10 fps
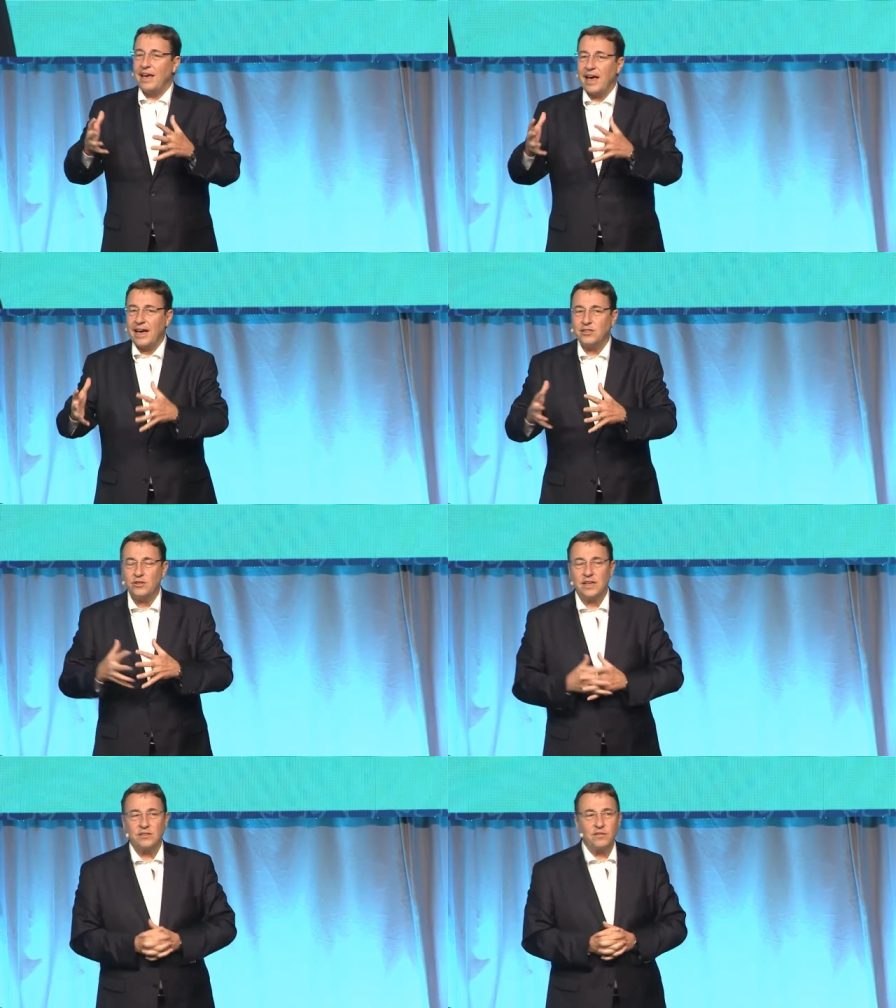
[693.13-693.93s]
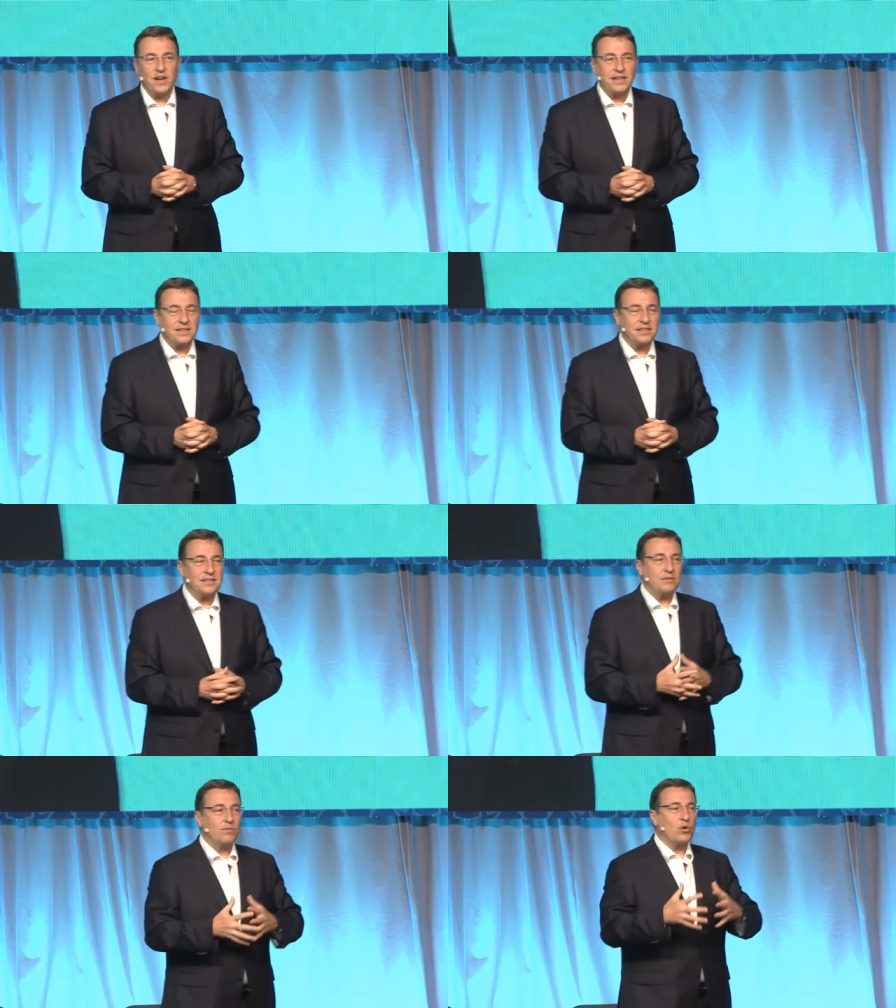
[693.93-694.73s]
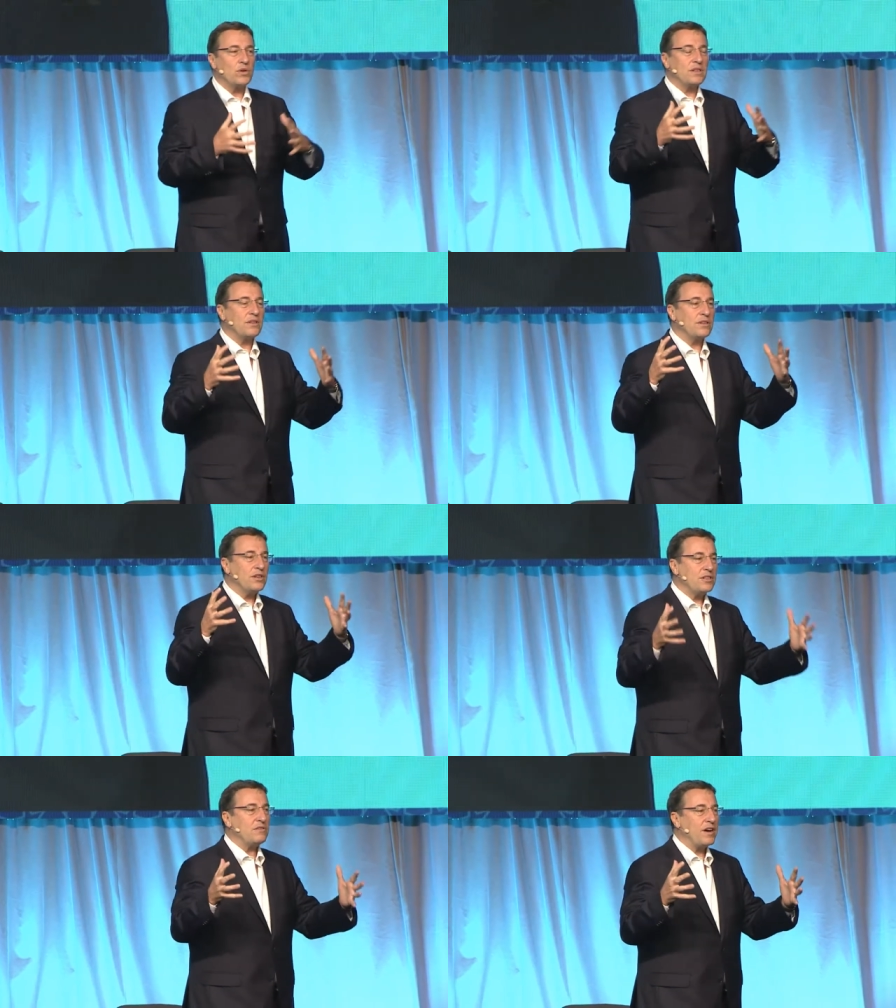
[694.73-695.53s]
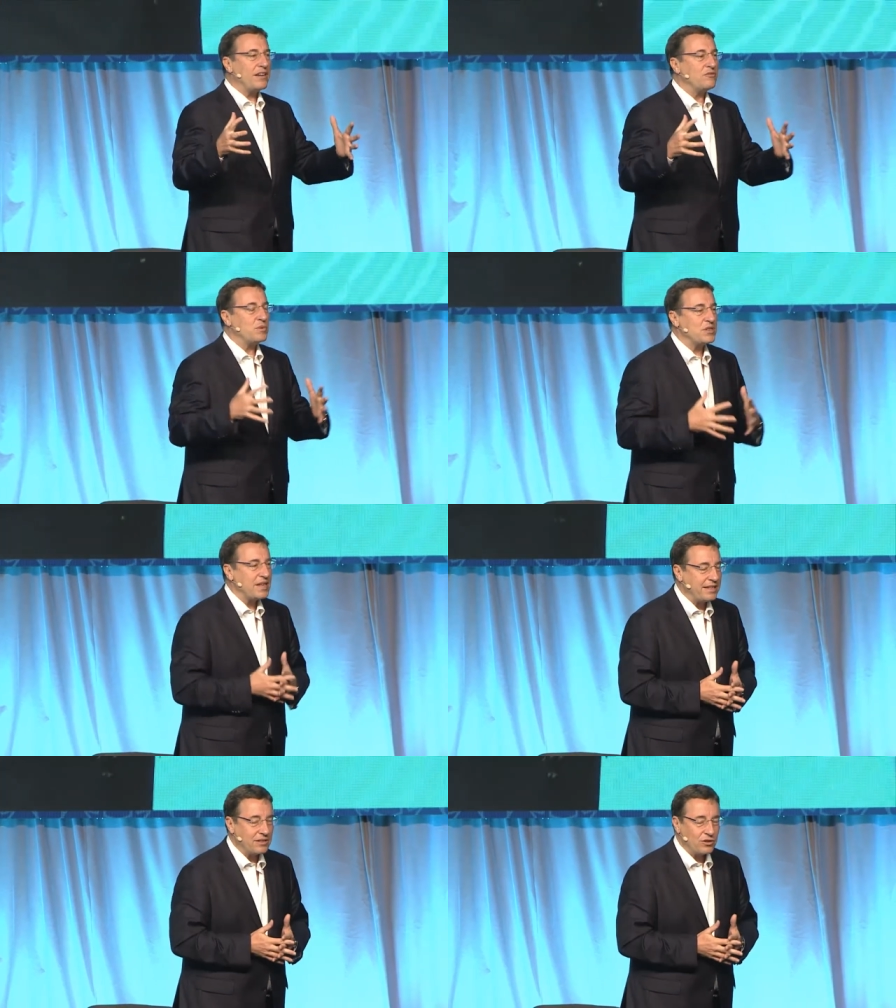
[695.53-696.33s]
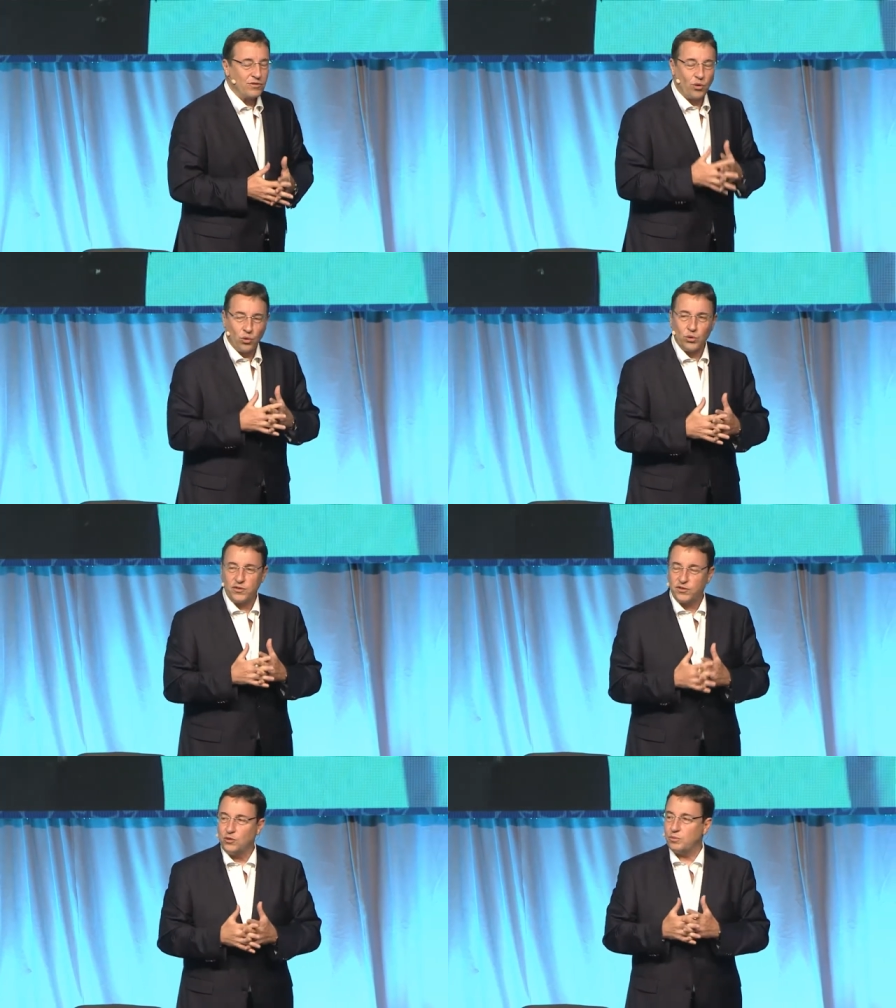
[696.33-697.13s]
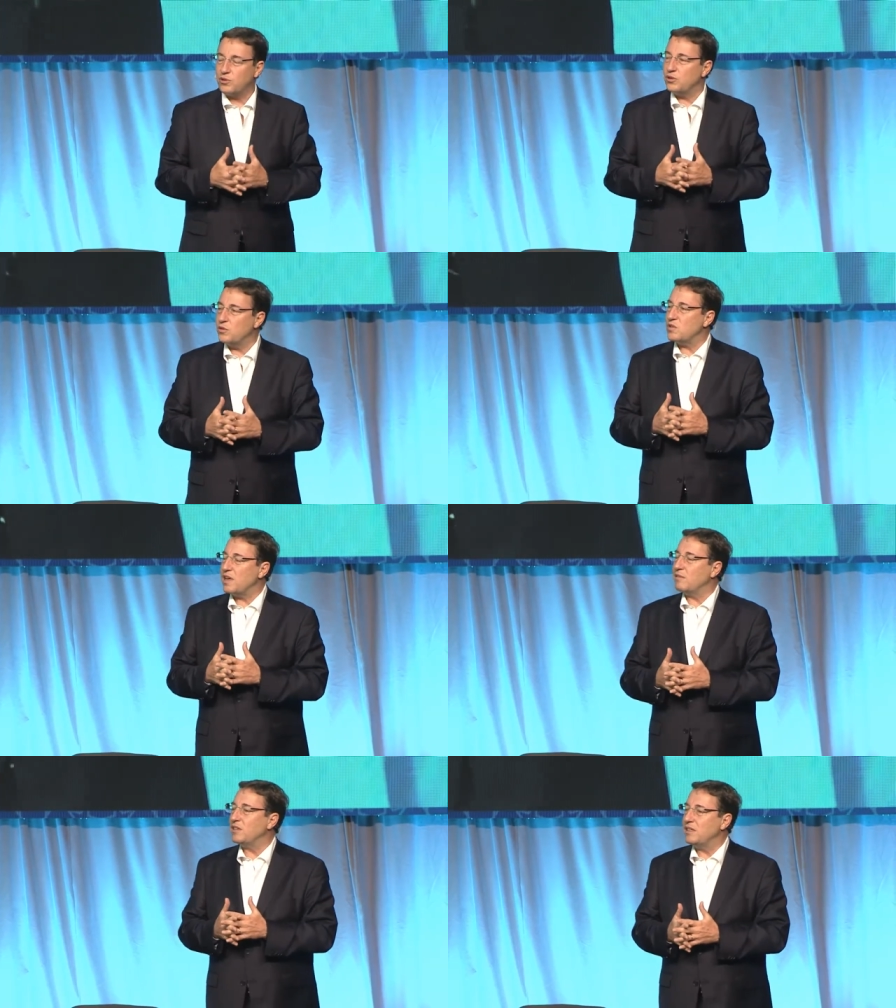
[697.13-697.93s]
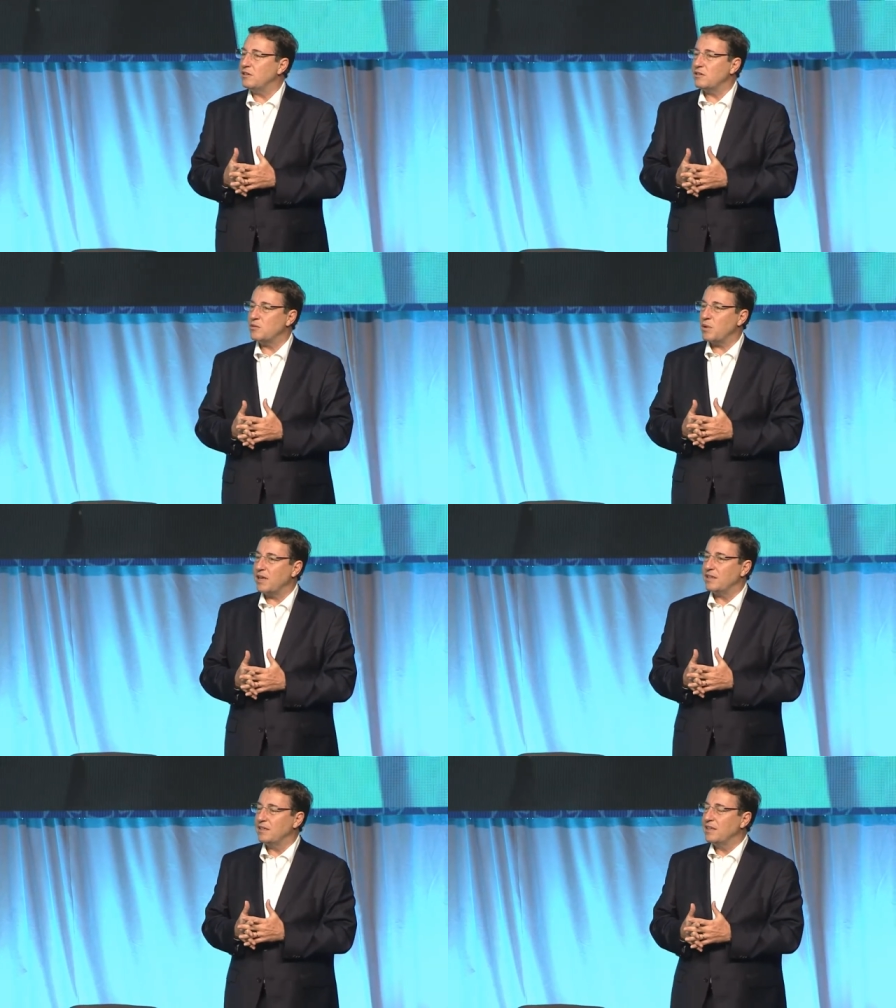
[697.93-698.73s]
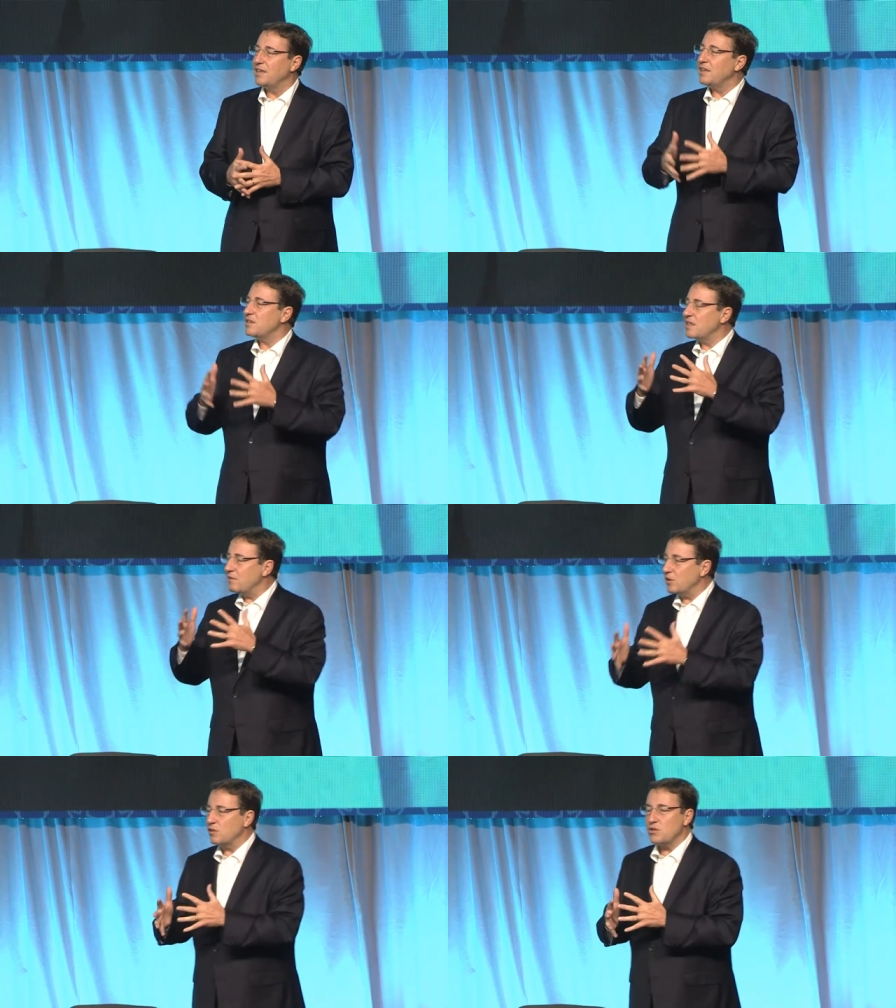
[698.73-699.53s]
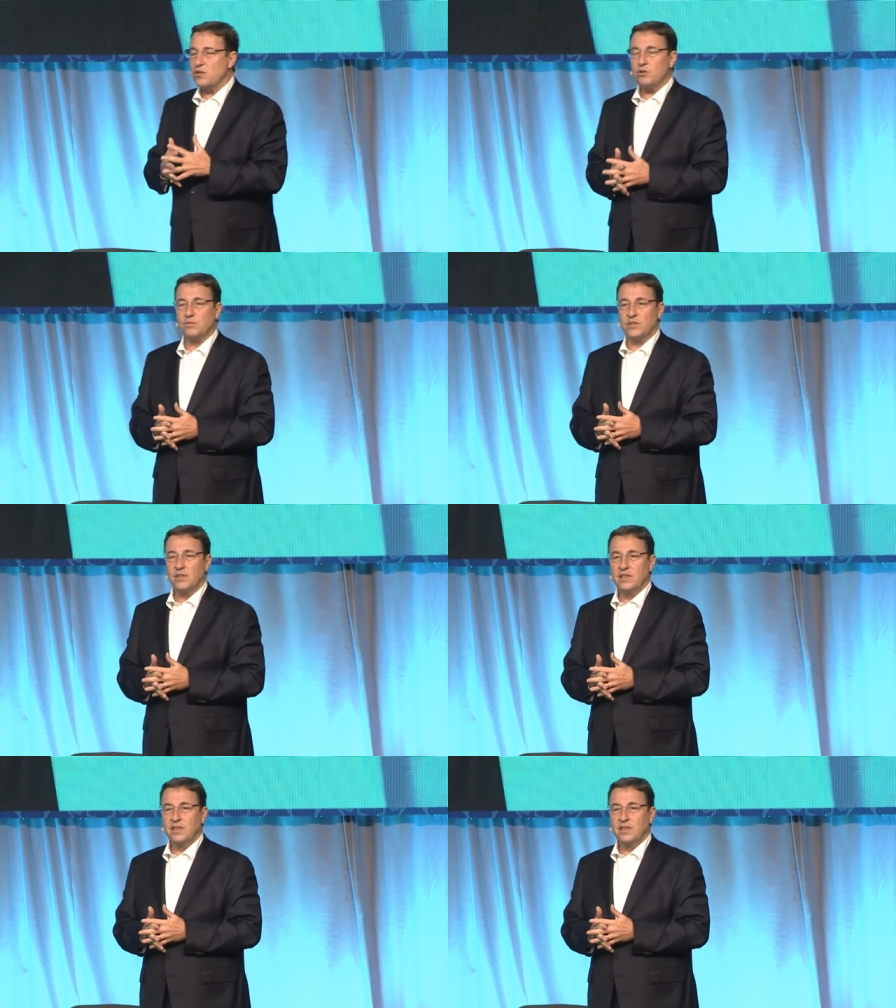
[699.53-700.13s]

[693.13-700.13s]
Add to that the fact that more than 35% of all food produced every year on this planet is never consumed,